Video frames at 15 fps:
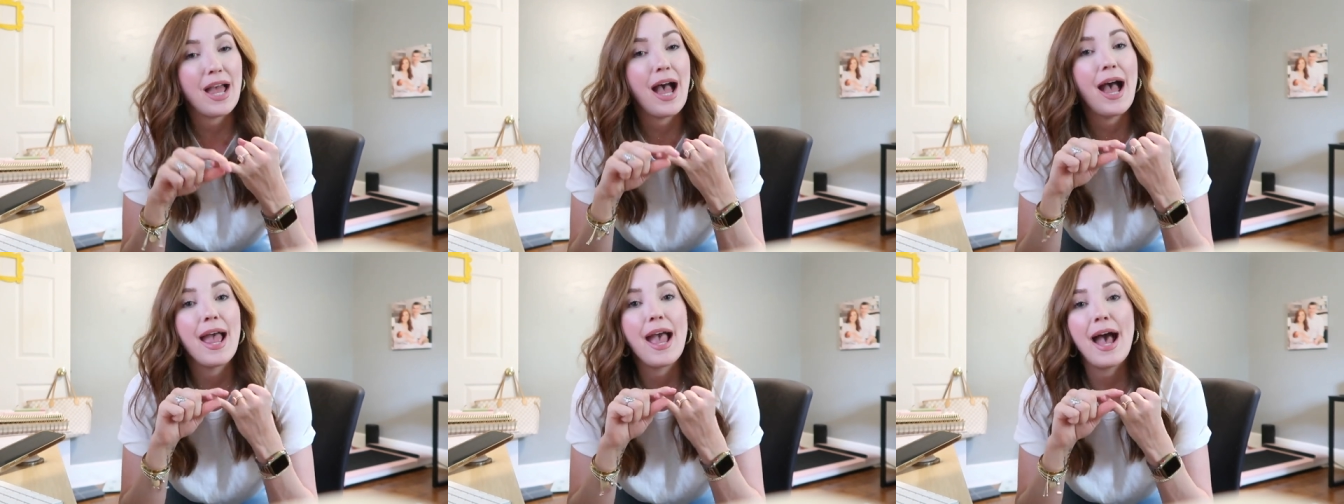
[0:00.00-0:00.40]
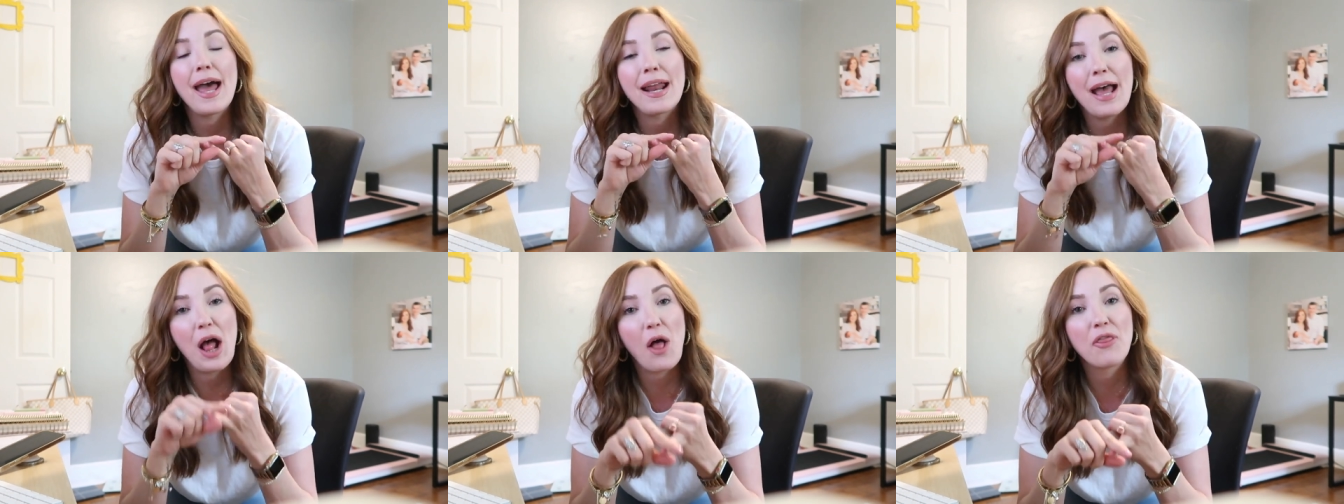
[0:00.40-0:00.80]
I
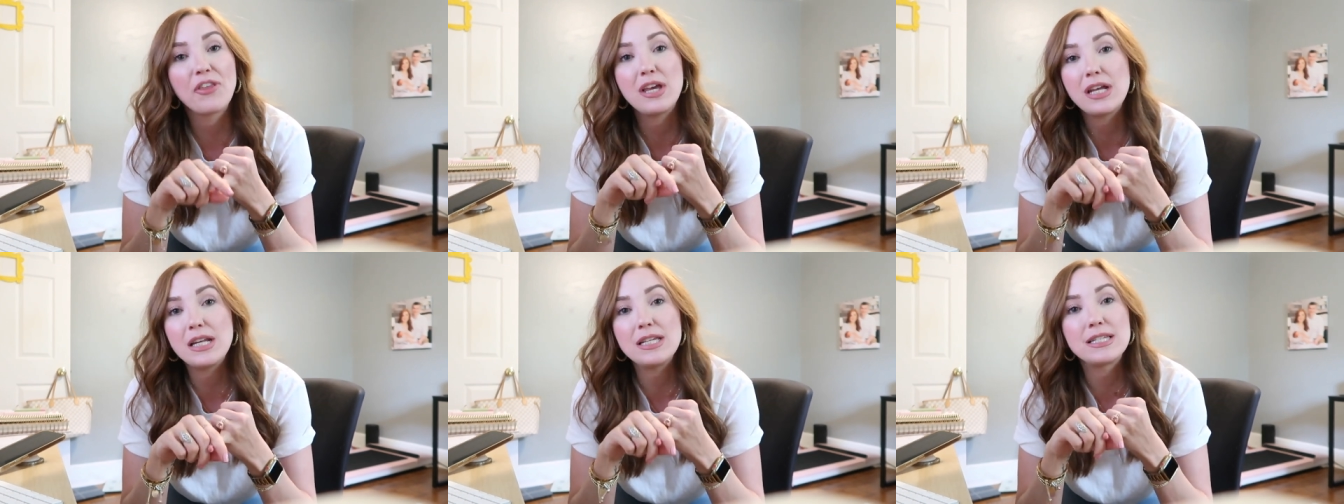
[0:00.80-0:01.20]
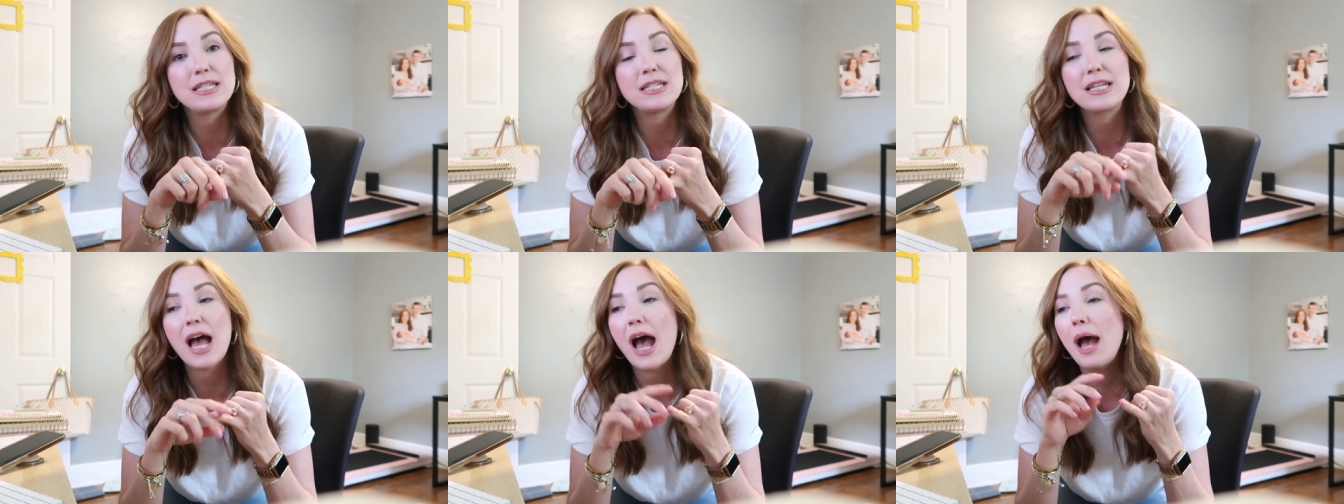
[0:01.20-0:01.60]
had a healthy and
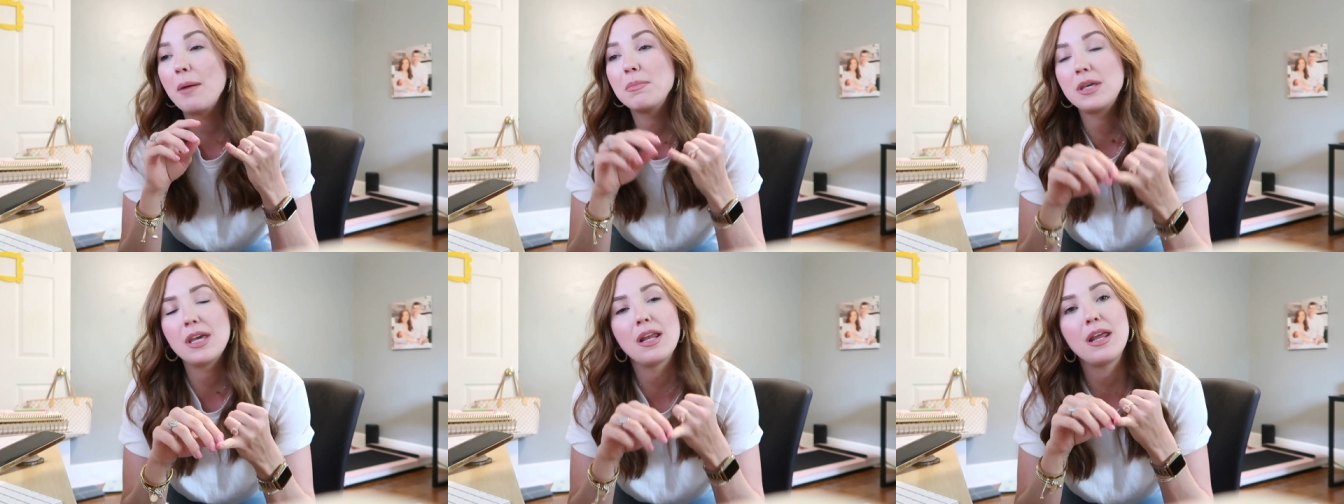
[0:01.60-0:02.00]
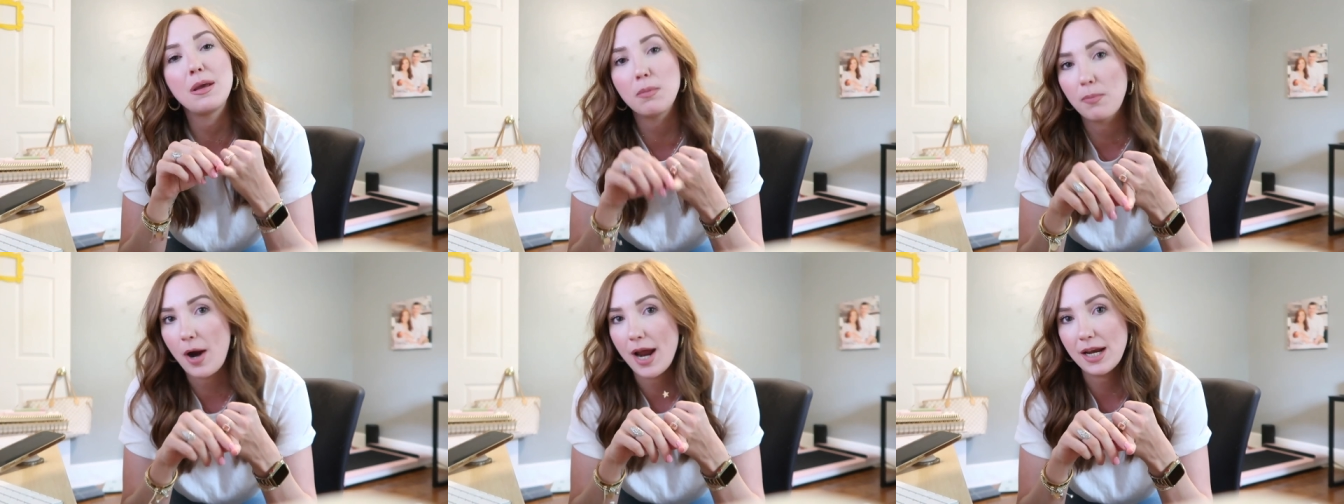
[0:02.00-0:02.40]
easy time
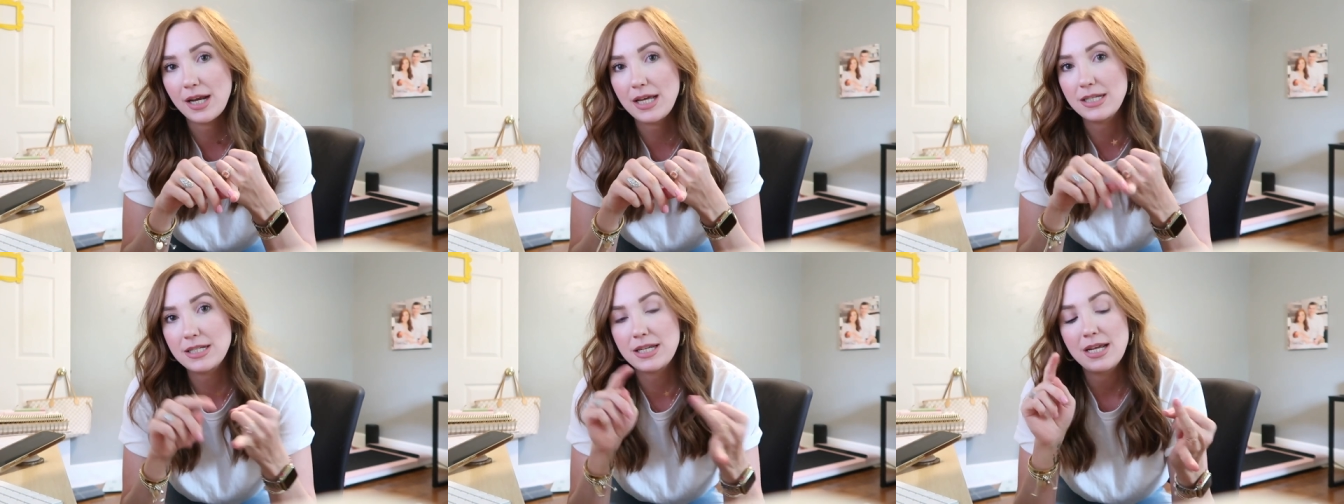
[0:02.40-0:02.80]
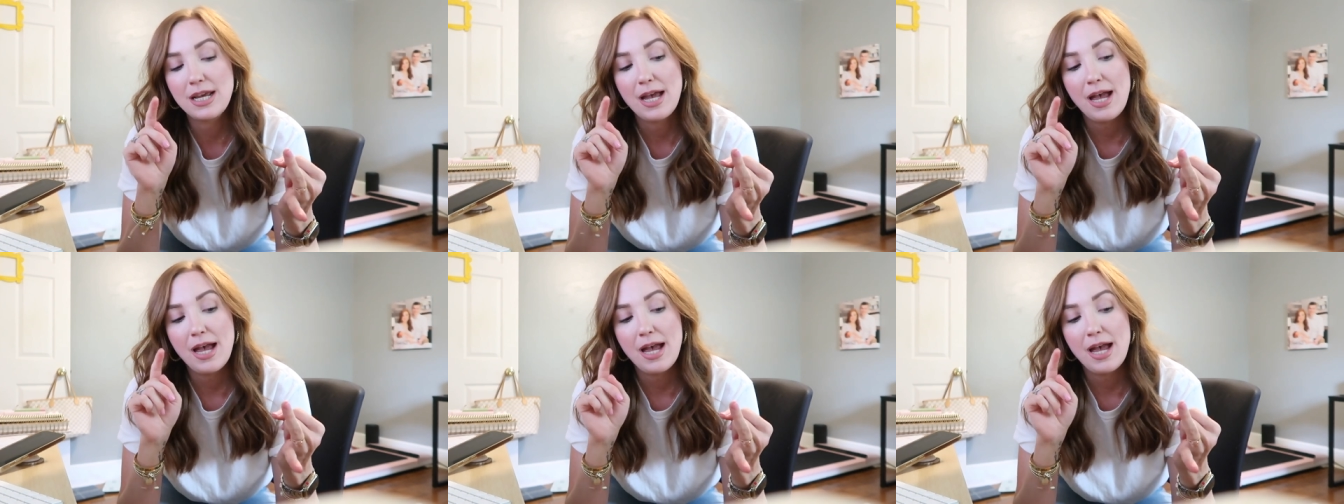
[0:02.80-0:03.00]
getting pregnant.